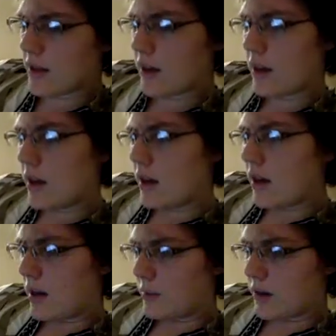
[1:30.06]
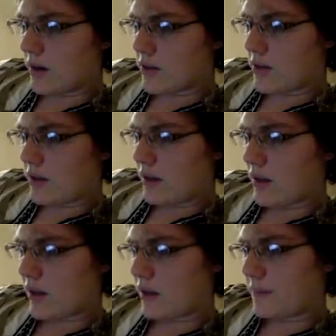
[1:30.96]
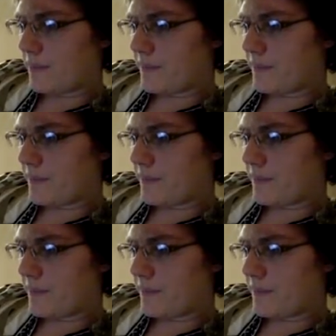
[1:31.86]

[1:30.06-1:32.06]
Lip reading: sort of thing. But also the,